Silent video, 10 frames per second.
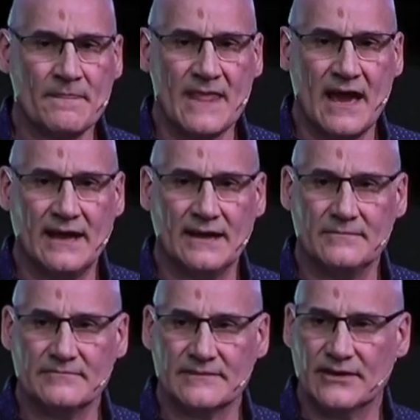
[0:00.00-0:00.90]
Um,
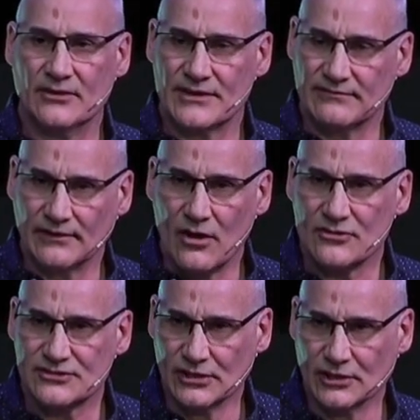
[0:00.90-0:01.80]
you know, they've
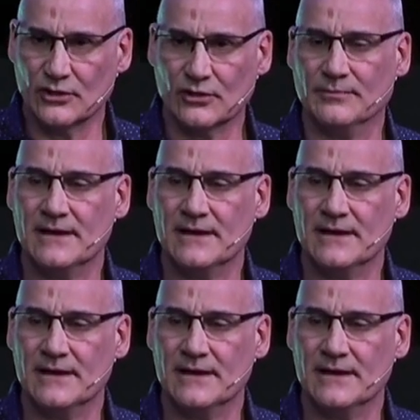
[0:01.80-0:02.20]
lost hope.